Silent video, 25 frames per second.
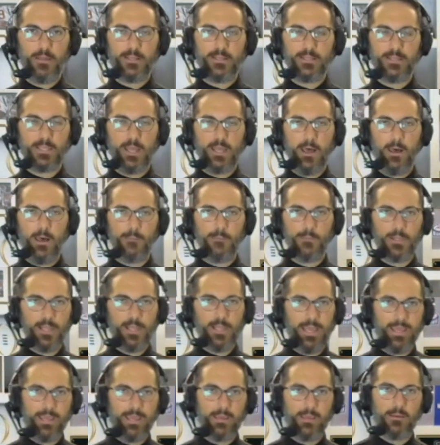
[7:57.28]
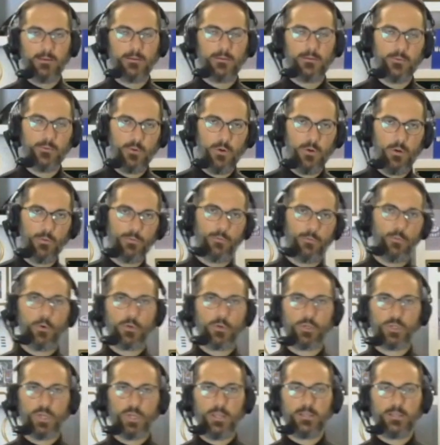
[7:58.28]
and Tom Lang. We're all with
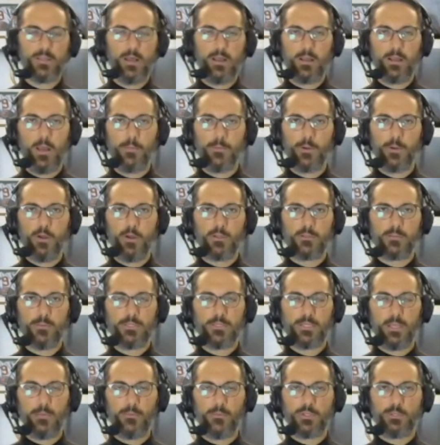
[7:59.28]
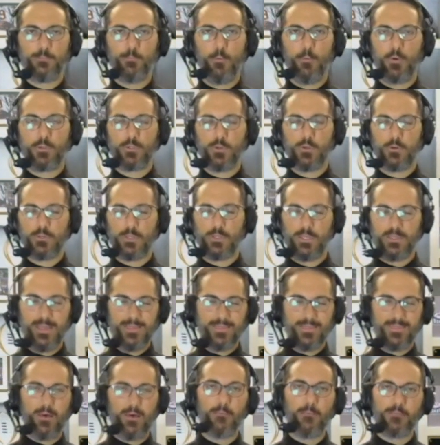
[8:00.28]
Warchant.com, your ultimate Seminole sports source. Hit that
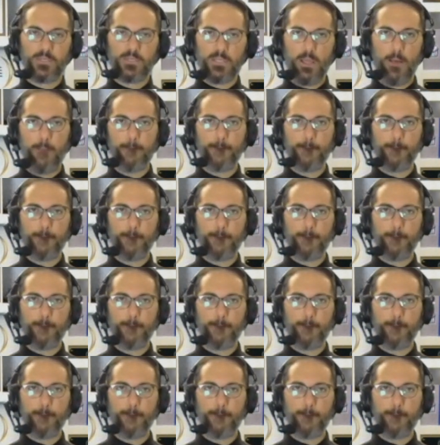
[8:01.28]
thumbs up